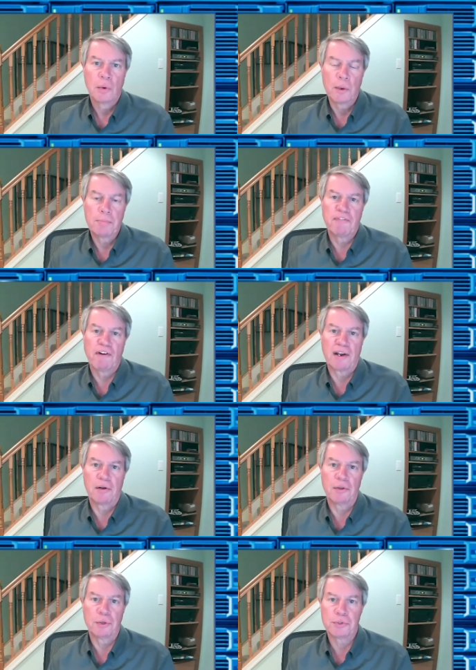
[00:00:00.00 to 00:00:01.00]
We provide
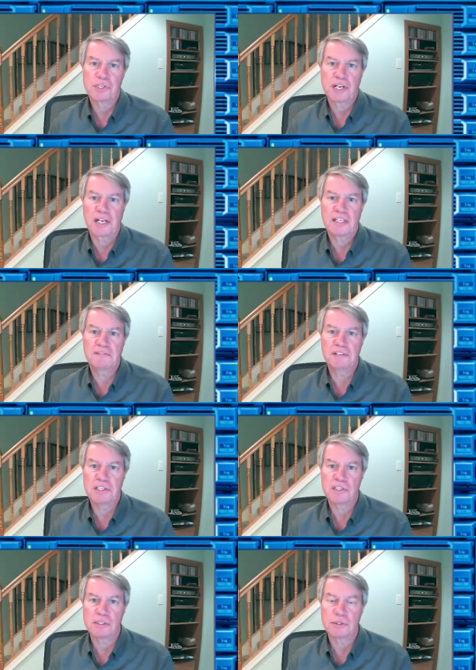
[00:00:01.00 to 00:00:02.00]
all those
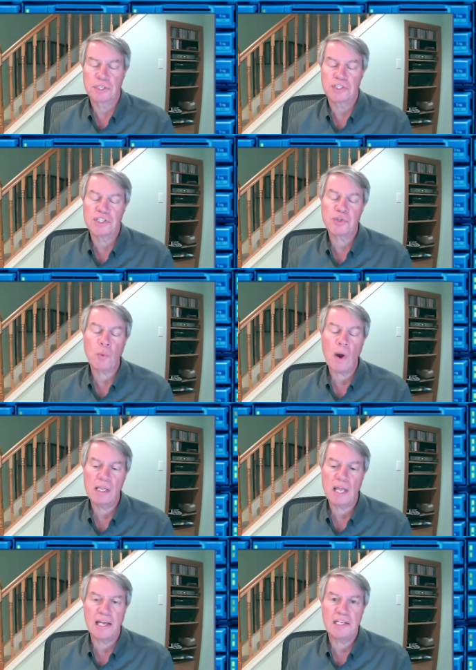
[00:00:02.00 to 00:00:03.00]
connectivity solutions as
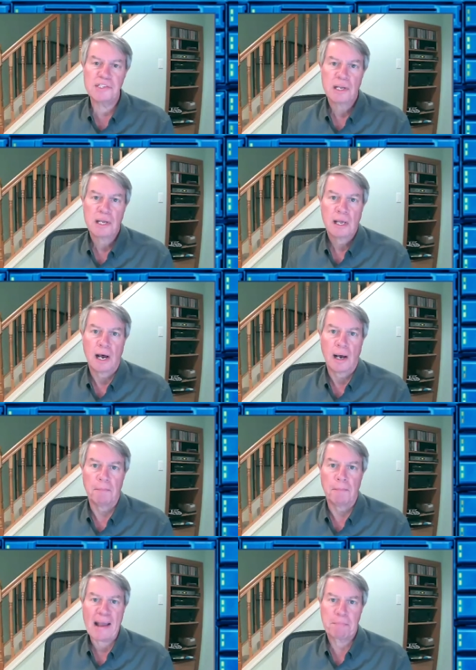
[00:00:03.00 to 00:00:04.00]
well as uh,
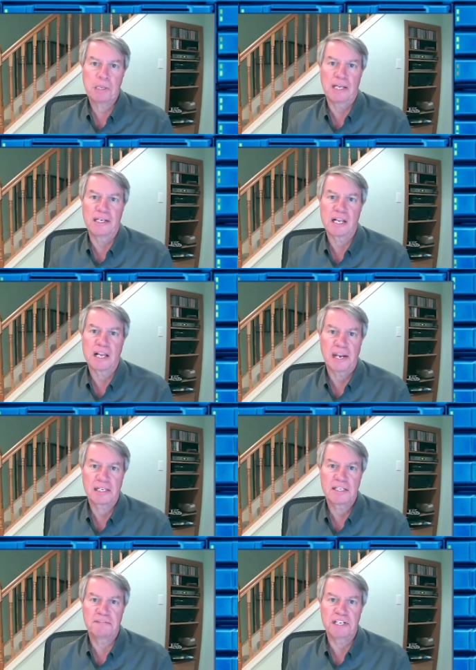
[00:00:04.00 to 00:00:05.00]
backplane
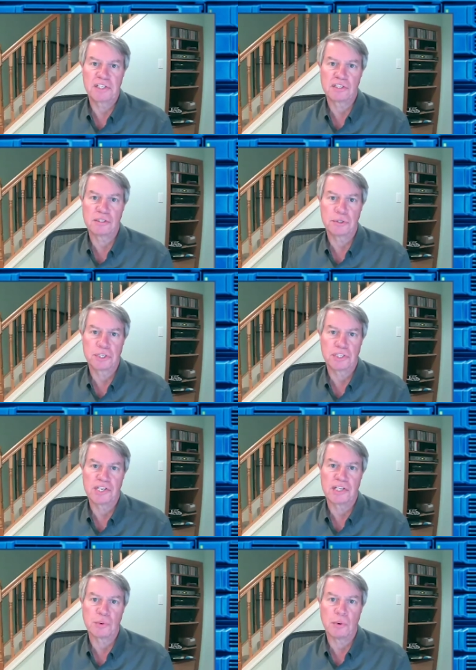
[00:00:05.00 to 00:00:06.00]
connectivity
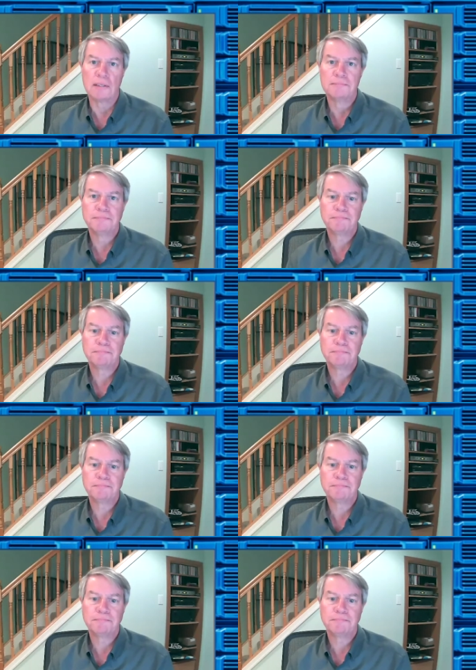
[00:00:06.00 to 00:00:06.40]
solutions as well.